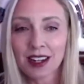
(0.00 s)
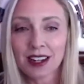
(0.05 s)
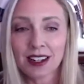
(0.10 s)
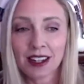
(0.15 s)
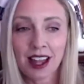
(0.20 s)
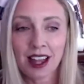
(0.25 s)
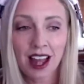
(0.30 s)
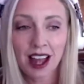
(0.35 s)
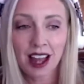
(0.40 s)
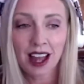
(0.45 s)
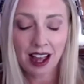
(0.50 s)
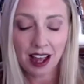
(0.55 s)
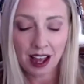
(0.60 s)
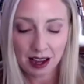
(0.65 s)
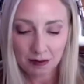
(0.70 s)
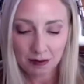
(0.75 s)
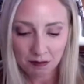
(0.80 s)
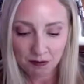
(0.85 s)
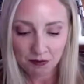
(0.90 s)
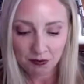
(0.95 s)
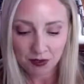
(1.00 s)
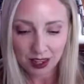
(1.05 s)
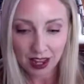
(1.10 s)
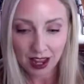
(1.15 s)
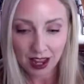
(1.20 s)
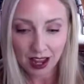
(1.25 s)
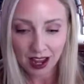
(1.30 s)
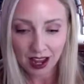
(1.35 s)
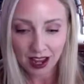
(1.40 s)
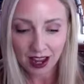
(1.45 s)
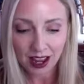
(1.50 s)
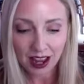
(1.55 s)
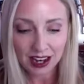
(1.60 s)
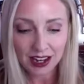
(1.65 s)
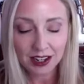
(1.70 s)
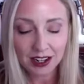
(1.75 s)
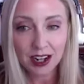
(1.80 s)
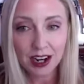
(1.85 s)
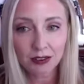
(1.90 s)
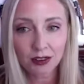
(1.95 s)
Uh,
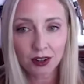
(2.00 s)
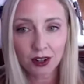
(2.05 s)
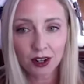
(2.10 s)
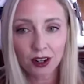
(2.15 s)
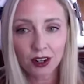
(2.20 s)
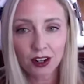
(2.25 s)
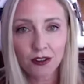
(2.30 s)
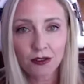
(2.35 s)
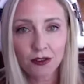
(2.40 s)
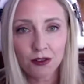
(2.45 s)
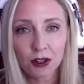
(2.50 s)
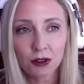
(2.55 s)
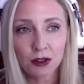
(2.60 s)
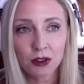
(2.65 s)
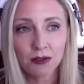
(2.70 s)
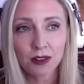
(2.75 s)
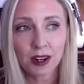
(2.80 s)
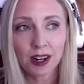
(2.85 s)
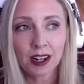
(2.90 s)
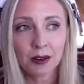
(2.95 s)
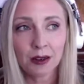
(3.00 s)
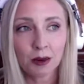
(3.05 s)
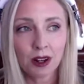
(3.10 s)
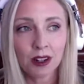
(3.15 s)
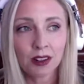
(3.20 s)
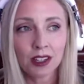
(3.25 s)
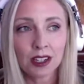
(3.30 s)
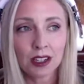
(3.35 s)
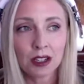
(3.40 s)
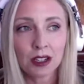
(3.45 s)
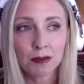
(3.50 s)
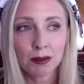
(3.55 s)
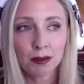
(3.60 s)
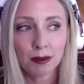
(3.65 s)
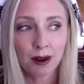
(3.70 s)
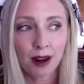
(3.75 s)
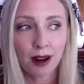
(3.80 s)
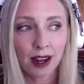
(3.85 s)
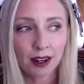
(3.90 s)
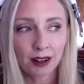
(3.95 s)
I had never heard of You Define
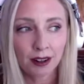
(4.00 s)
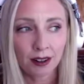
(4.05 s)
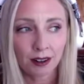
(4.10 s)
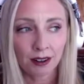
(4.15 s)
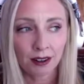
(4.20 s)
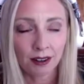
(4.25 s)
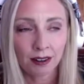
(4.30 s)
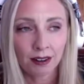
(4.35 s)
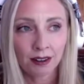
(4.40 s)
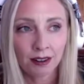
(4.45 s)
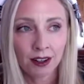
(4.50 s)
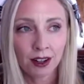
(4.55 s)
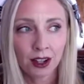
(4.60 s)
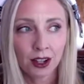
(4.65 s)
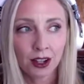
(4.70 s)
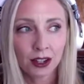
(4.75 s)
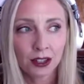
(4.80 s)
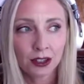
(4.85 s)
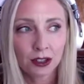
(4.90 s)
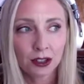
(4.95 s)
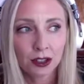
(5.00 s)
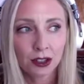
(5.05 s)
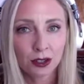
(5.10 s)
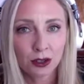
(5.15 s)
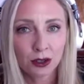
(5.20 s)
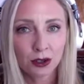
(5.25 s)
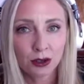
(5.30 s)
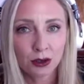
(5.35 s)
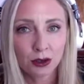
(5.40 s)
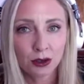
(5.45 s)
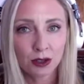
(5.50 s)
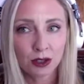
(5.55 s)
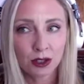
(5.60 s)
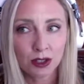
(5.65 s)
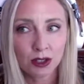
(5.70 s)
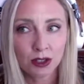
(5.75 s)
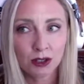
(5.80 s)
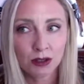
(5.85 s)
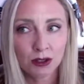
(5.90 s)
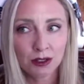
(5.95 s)
Wellness prior
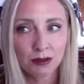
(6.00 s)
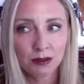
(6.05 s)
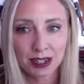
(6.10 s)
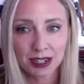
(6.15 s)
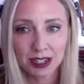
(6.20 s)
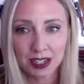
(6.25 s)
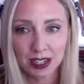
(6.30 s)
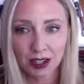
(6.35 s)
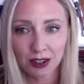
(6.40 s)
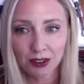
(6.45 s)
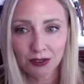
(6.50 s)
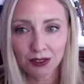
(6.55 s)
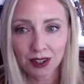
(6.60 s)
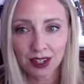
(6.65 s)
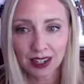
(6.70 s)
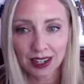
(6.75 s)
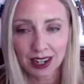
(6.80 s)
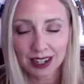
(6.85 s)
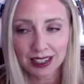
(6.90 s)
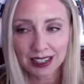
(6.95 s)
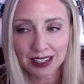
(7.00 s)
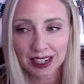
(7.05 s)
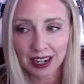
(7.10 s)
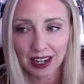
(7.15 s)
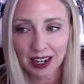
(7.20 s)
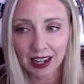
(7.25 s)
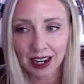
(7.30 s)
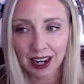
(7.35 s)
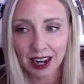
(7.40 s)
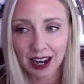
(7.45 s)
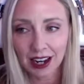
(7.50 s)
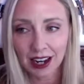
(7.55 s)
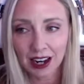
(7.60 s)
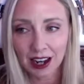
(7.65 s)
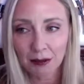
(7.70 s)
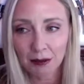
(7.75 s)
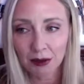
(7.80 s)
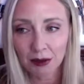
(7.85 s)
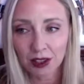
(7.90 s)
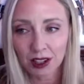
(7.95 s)
to you and myself connecting,
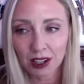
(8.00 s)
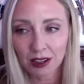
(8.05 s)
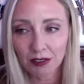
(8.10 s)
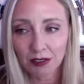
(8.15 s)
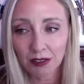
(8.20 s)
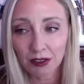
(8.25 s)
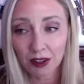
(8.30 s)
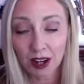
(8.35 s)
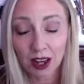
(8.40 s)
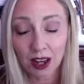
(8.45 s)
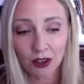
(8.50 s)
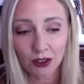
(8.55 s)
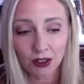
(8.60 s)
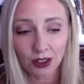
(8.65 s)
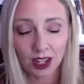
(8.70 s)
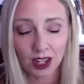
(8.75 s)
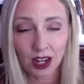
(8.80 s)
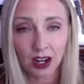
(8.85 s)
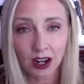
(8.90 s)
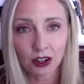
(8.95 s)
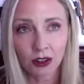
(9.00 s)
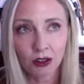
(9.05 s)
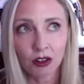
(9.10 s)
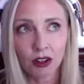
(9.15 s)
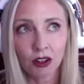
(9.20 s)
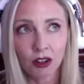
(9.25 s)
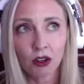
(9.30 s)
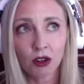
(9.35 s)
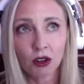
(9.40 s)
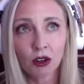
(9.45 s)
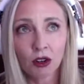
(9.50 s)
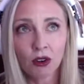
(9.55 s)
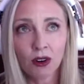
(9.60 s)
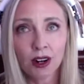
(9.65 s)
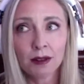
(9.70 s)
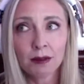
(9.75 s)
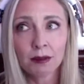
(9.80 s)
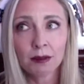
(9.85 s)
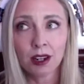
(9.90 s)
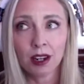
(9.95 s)
and I believe not only are you an
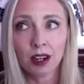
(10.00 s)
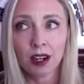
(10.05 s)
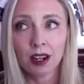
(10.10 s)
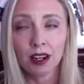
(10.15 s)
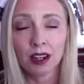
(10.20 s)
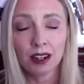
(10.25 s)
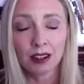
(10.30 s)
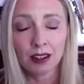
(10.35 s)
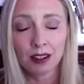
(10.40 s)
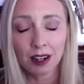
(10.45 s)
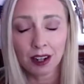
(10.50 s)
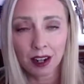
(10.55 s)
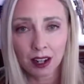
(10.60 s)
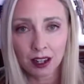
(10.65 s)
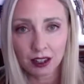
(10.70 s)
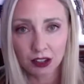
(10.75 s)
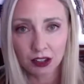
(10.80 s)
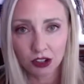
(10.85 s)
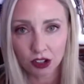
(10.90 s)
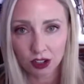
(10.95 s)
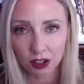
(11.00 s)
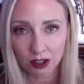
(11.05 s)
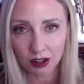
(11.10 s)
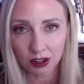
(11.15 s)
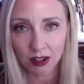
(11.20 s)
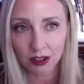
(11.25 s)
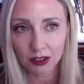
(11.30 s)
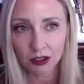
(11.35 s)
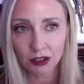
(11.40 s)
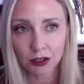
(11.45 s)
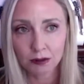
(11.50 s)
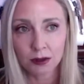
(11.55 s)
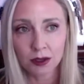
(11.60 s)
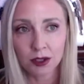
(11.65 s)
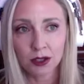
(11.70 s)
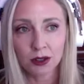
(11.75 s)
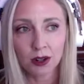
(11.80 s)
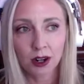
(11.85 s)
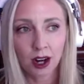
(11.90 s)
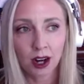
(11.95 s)
incredibly intelligent
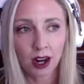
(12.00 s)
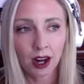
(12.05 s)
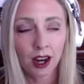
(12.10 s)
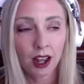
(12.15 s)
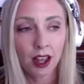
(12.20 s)
entrepreneur,